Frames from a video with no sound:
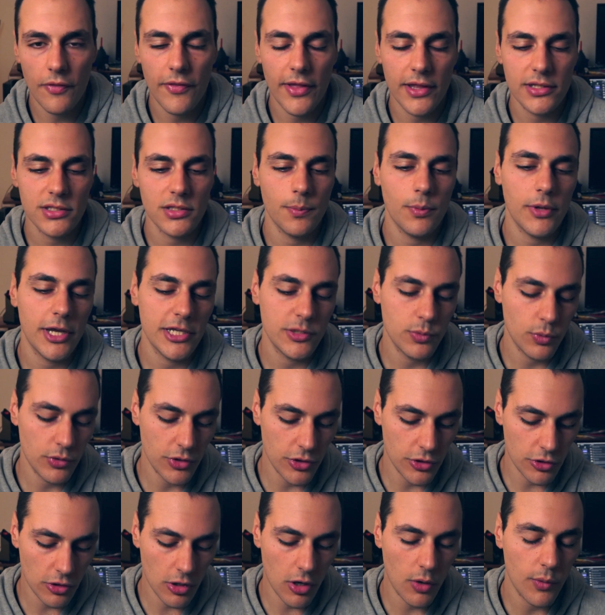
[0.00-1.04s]
That's the place where
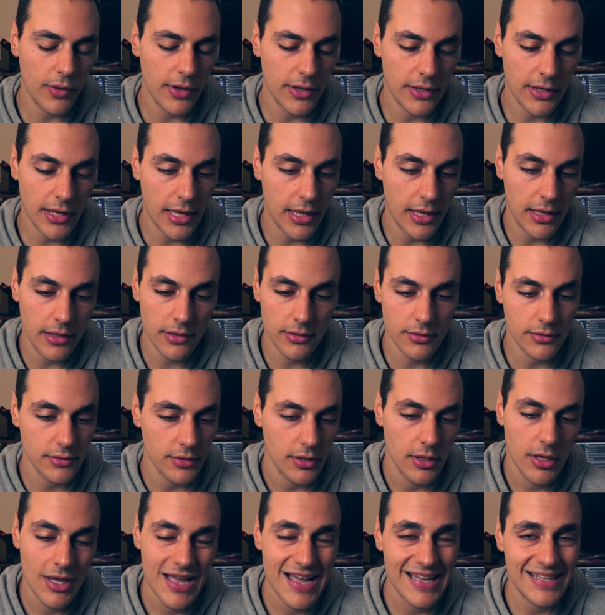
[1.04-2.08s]
you go in and
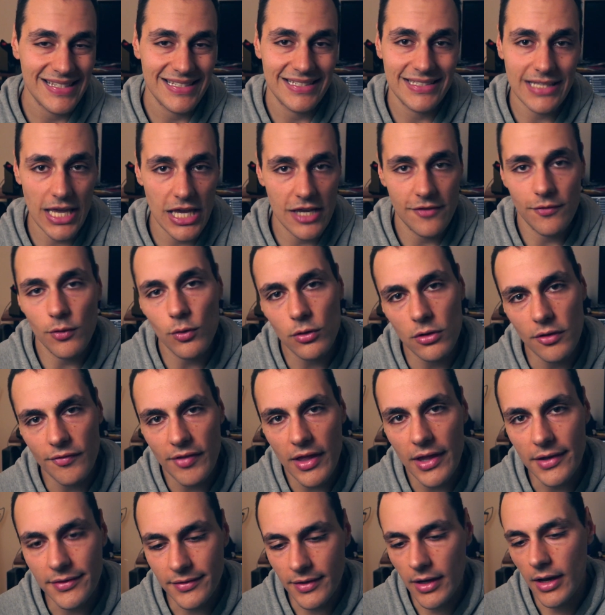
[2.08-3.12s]
save all of
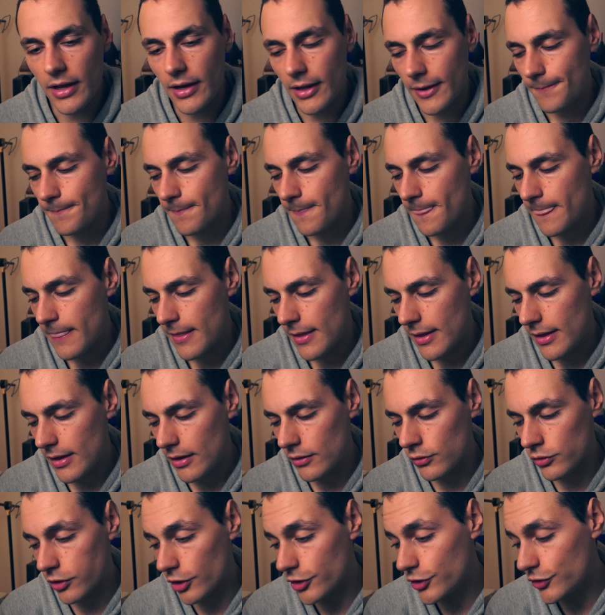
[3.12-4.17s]
that data.
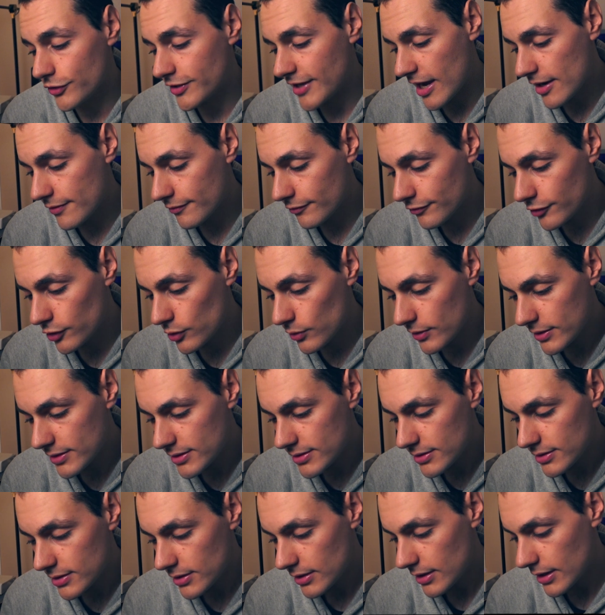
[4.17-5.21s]
Although you can view
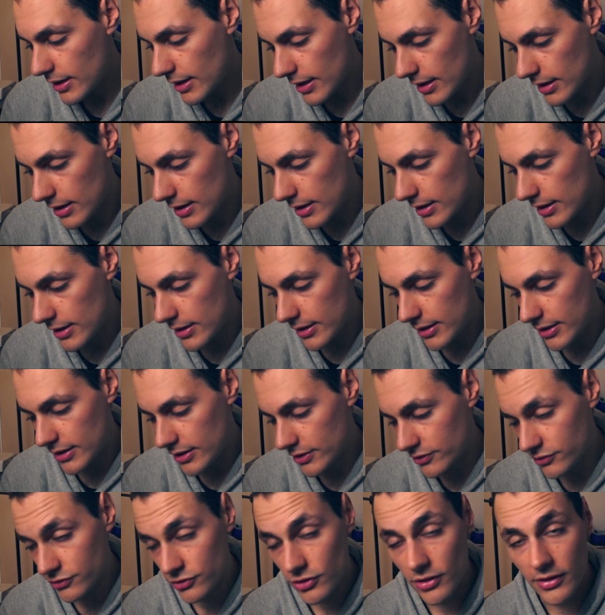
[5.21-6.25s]
it
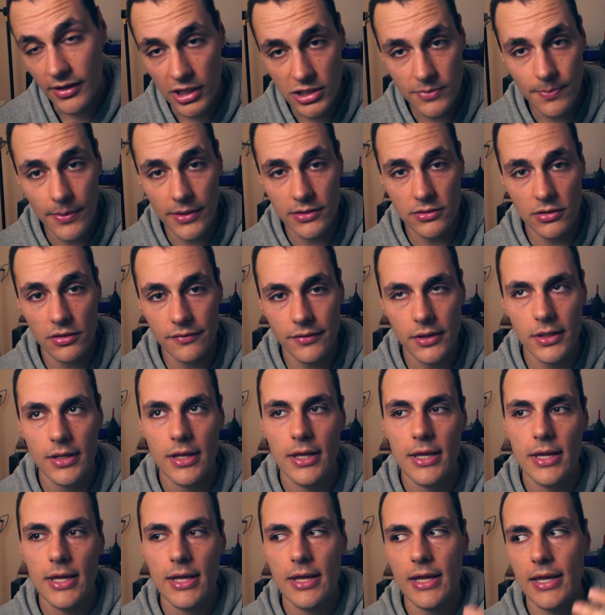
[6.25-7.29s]
and certain aspects of it,
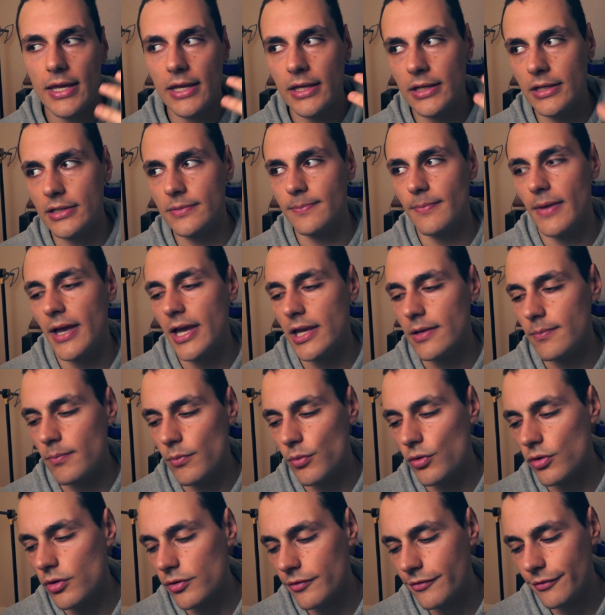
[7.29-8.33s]
it is made
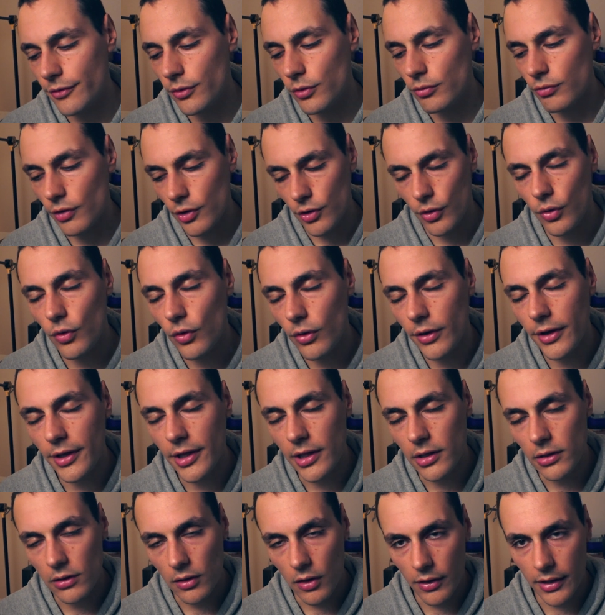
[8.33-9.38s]
more for recording
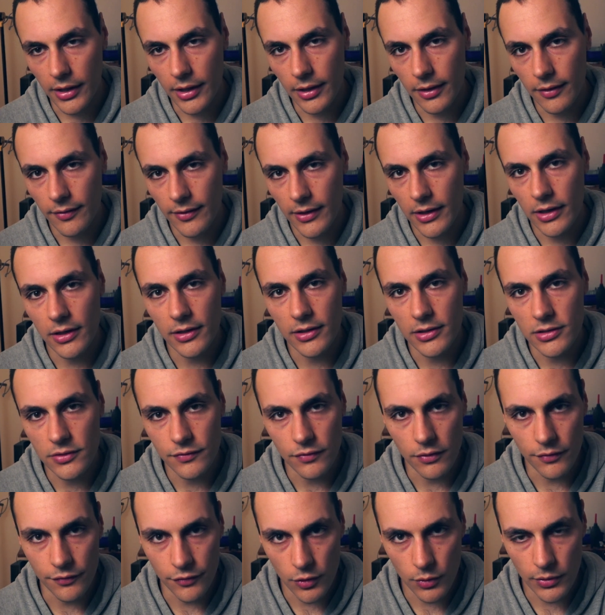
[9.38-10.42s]
and logging than it is
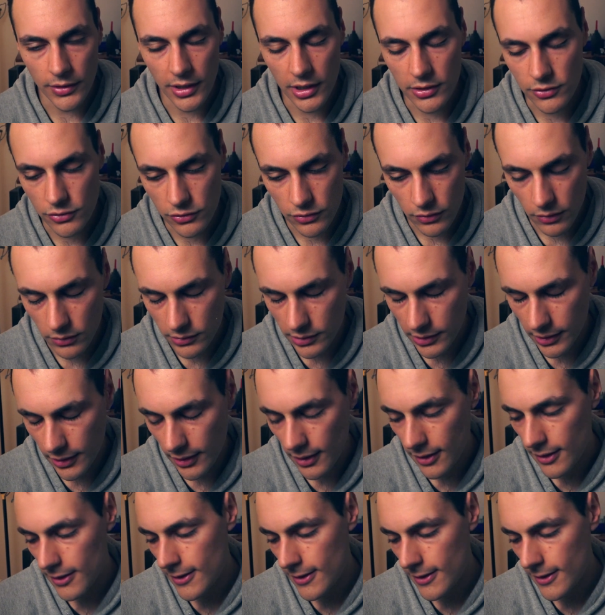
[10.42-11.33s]
for viewing and sorting.